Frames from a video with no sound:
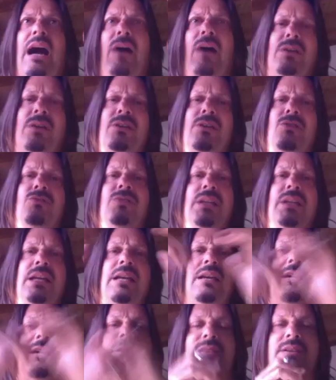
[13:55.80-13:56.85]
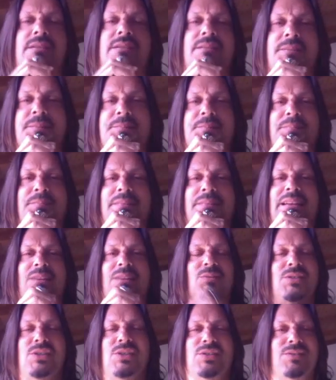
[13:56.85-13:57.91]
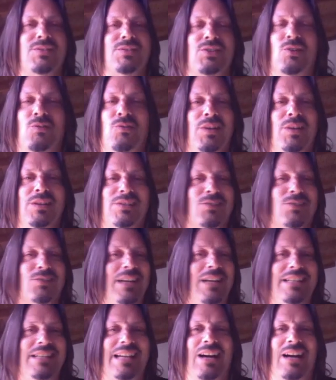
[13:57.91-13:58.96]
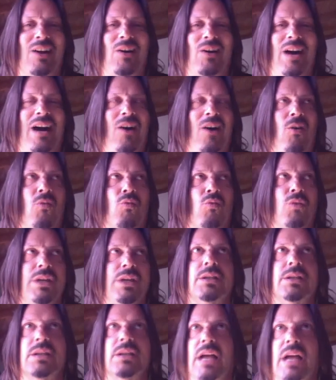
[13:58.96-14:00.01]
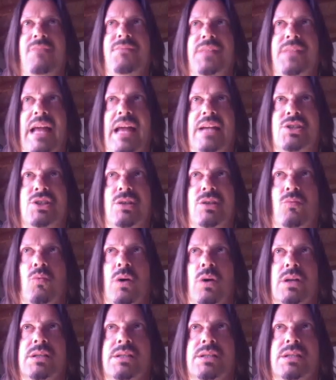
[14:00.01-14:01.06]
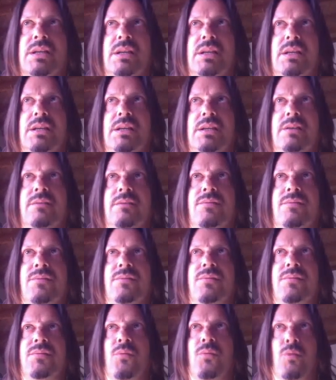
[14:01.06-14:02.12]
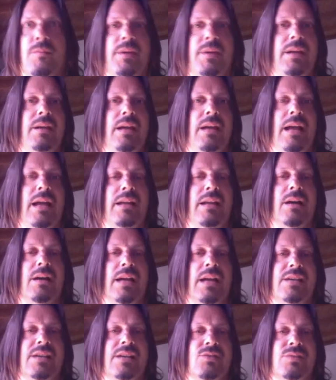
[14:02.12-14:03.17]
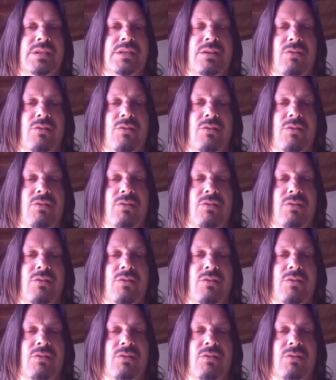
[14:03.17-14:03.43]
how can you leave? And it was just, it's crazy how awesome. Real life that shit was for me at a young age. It was